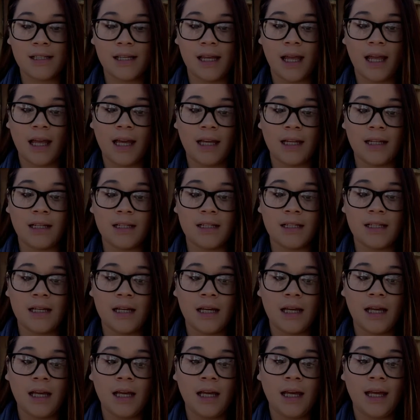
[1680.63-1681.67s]
And
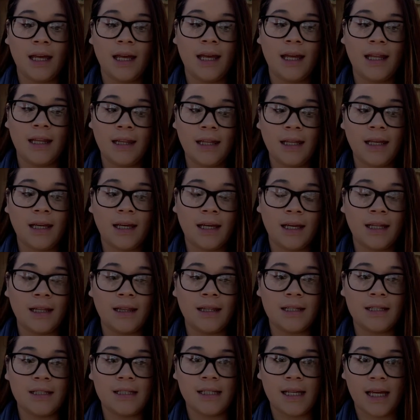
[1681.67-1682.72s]
in the end,
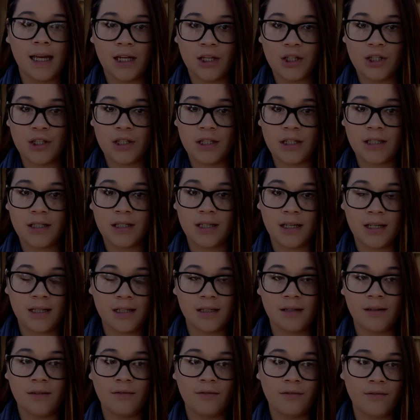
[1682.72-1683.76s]
this case just
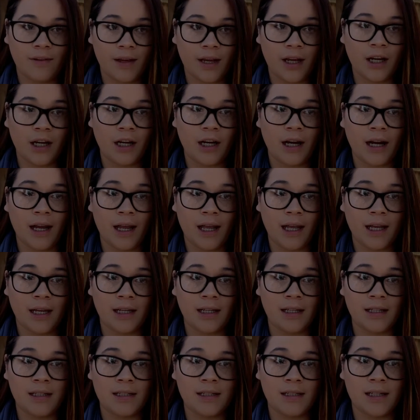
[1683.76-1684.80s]
isn't fair,
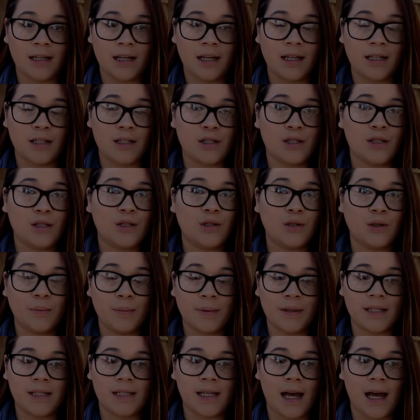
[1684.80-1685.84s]
and it's super
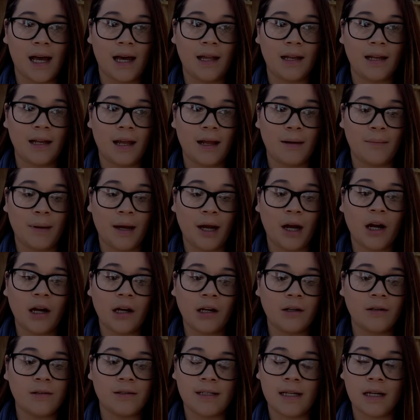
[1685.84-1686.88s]
sad, and my heart
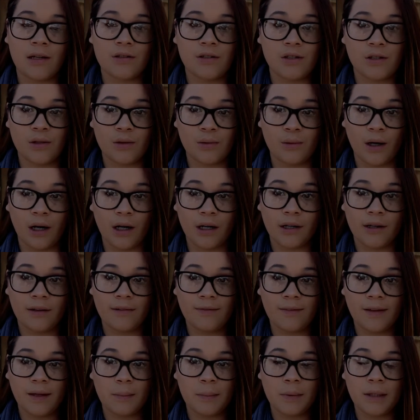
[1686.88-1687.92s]
goes out to the Walker
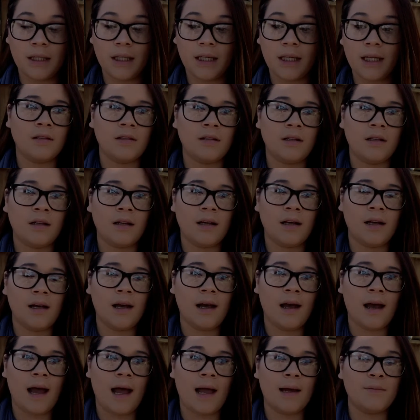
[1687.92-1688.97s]
family.
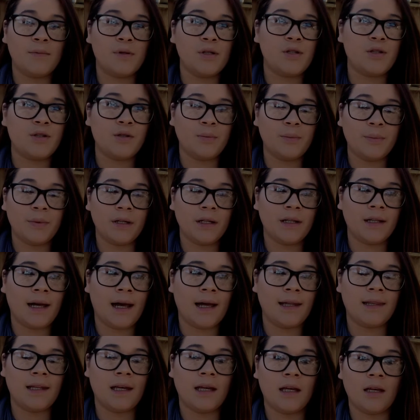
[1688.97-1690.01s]
I'm super
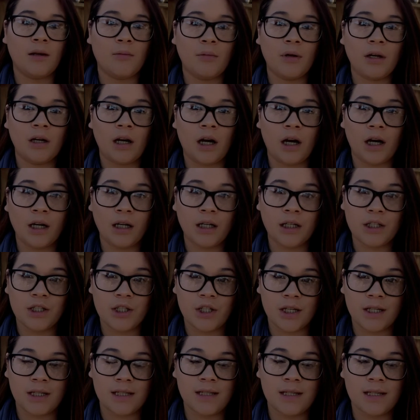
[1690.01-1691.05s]
glad that Emma got her
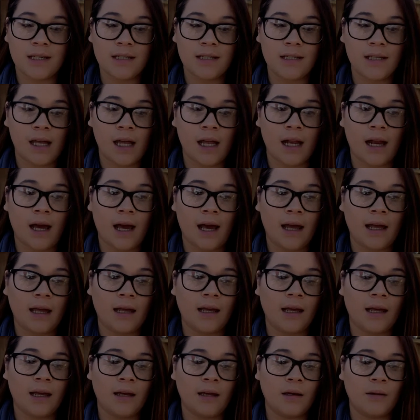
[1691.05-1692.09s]
justice, and I
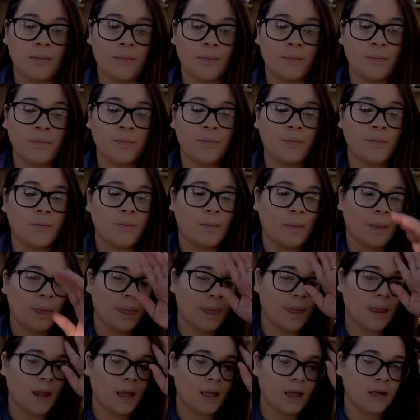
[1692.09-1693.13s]
am
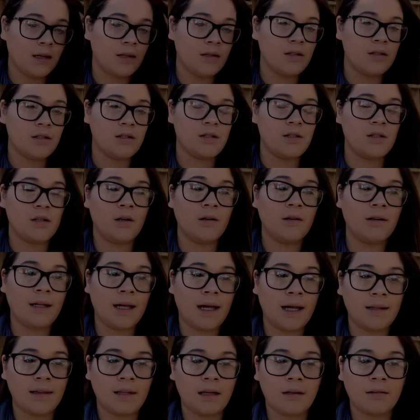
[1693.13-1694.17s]
so
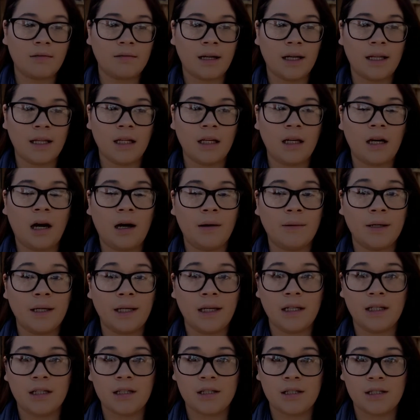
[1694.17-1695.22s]
glad that Riley got what
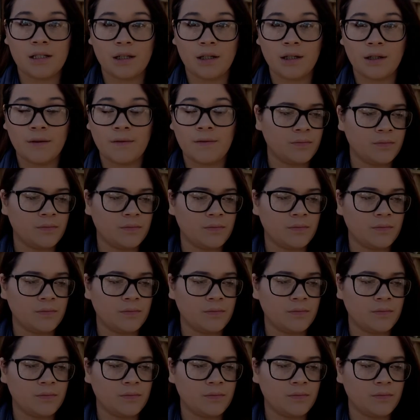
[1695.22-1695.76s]
he deserved.